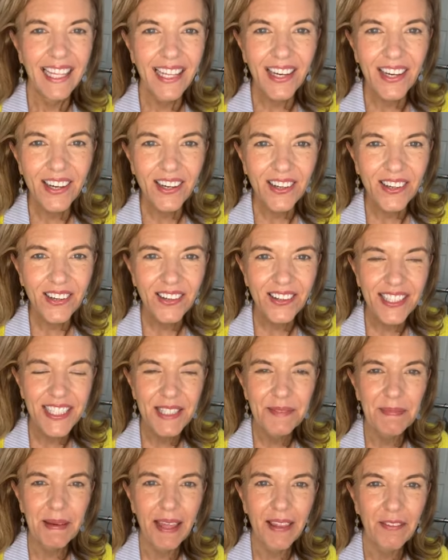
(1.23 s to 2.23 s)

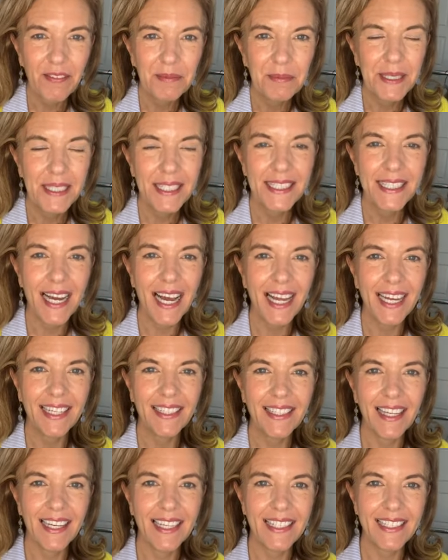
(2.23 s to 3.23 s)
Hello, it's Beth from Be
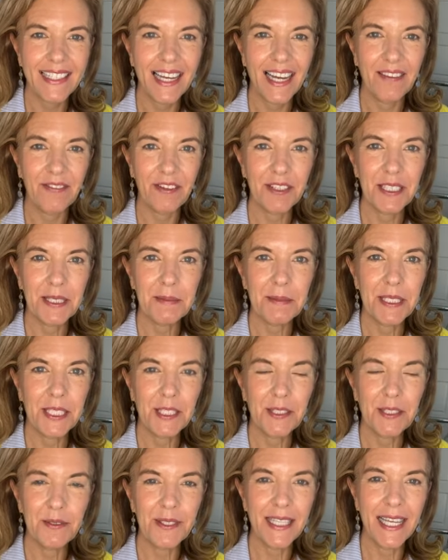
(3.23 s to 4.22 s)
Styled, and it's time for
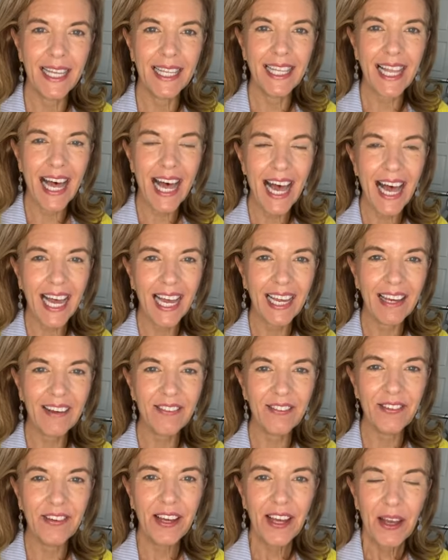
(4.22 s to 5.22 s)
Tipsy Tuesday
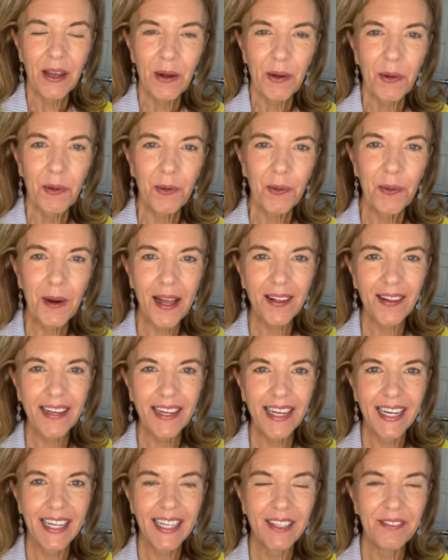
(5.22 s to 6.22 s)
Live.
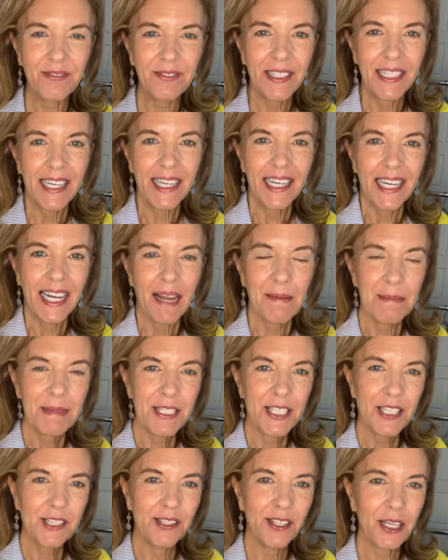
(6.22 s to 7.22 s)
Welcome.
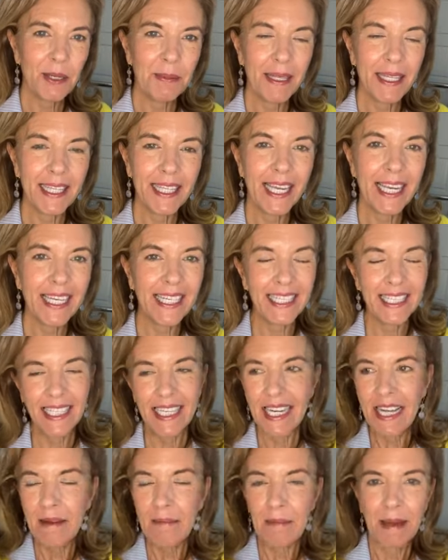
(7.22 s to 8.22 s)
Coming to you a little bit
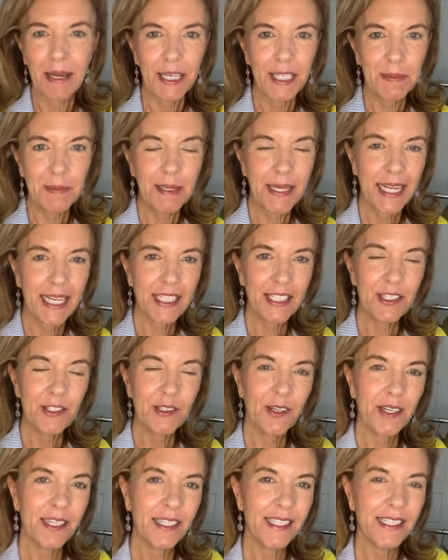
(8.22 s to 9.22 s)
late. My husband
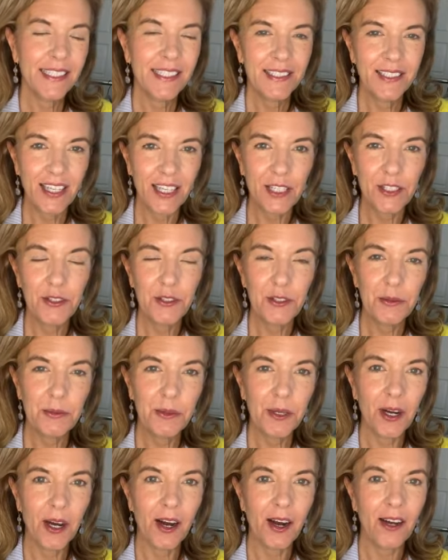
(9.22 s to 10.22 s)
next door is on a
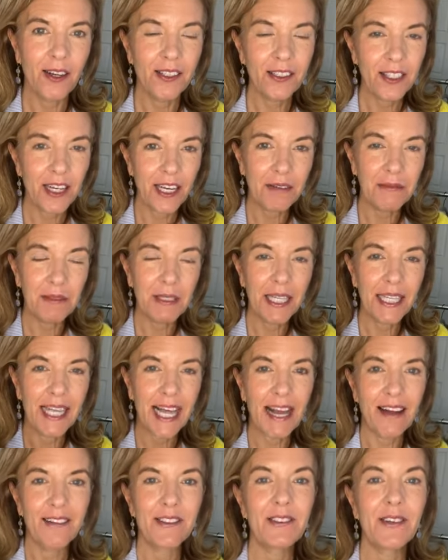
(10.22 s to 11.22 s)
Zoom call talking
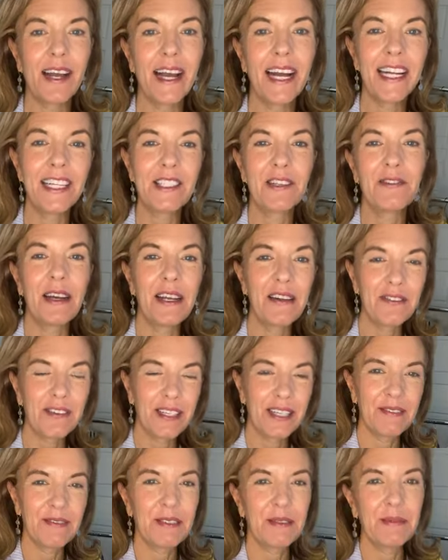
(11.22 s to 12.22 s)
really loud, so I had to
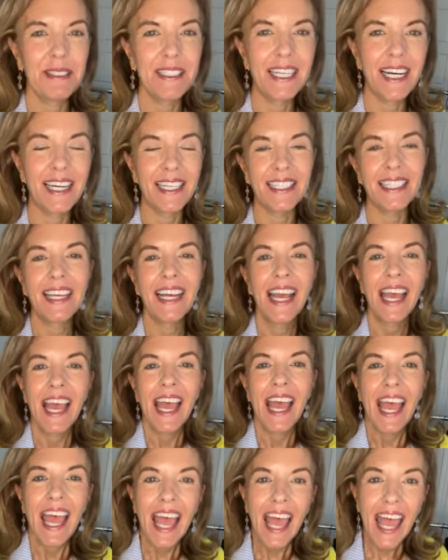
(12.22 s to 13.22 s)
wait for him to be done.
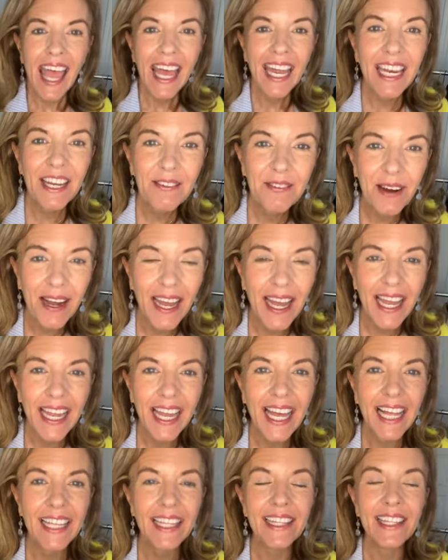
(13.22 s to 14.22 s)

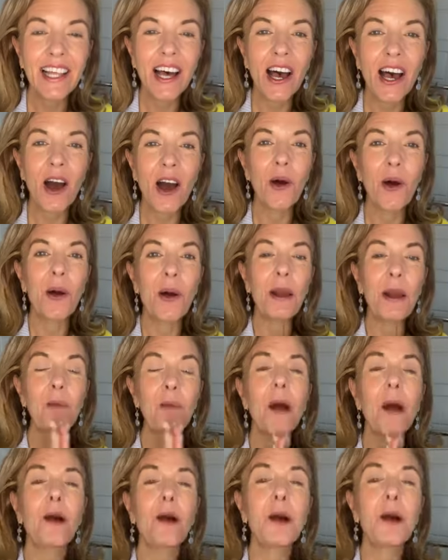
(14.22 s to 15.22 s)
Anyway, hello
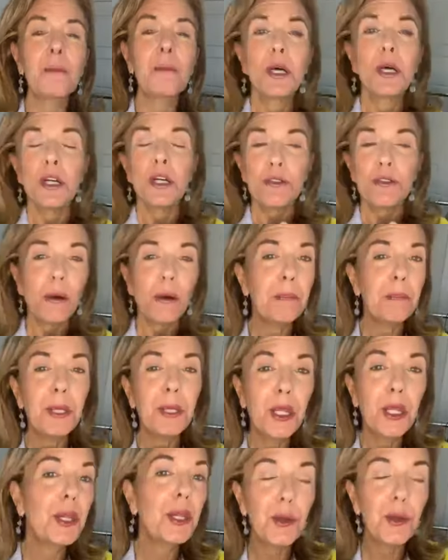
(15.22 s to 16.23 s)
and welcome to a
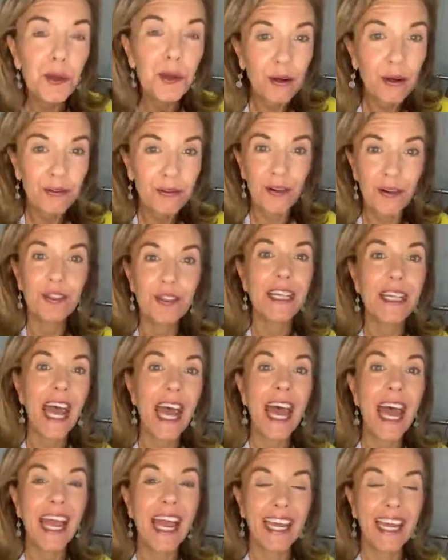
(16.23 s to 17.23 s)
beautiful
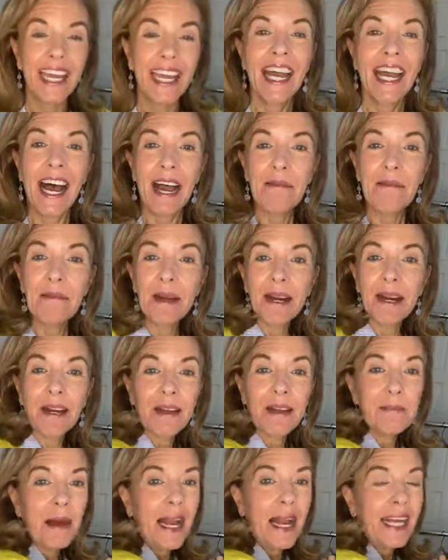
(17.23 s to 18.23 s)
day. I'm
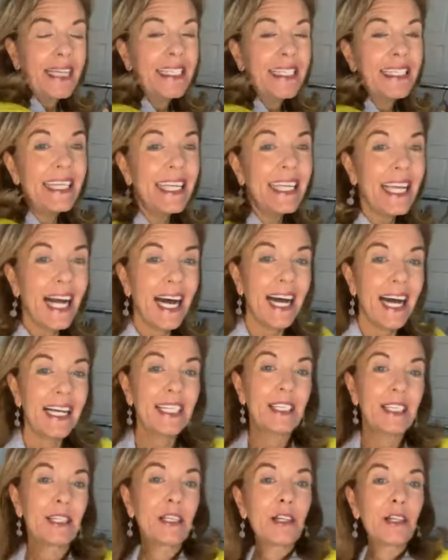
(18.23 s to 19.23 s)
wearing my
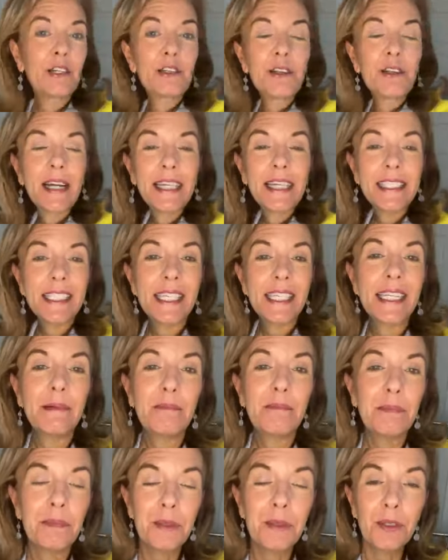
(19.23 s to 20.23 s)
neon,
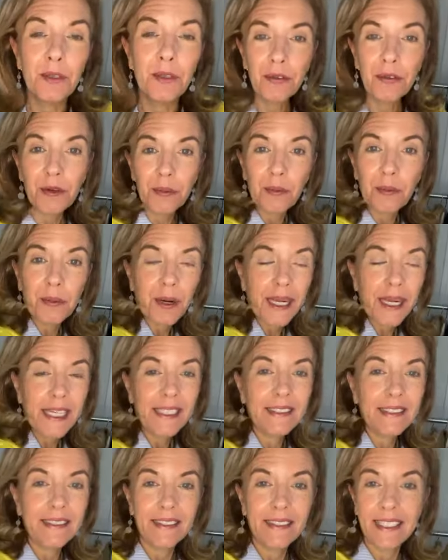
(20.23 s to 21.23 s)
crazy, beautiful,
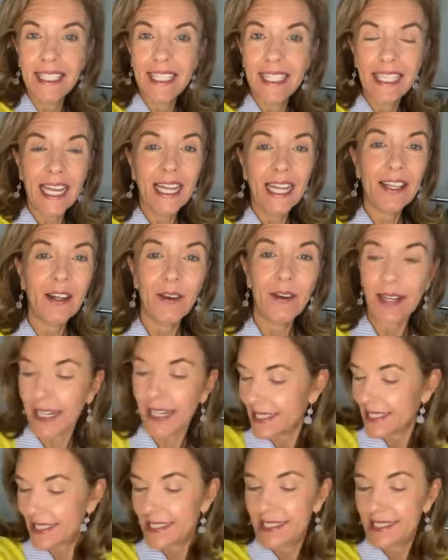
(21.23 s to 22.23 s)
bright yellow,
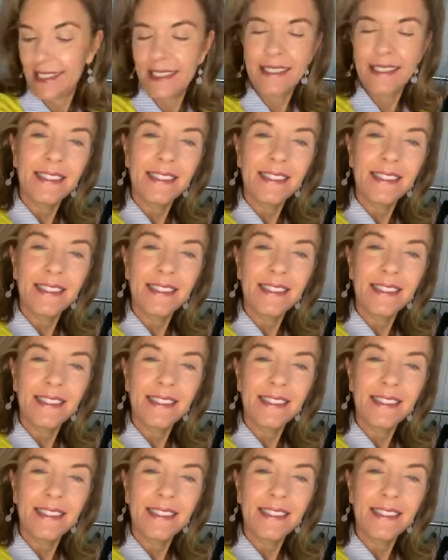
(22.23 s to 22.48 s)
I guess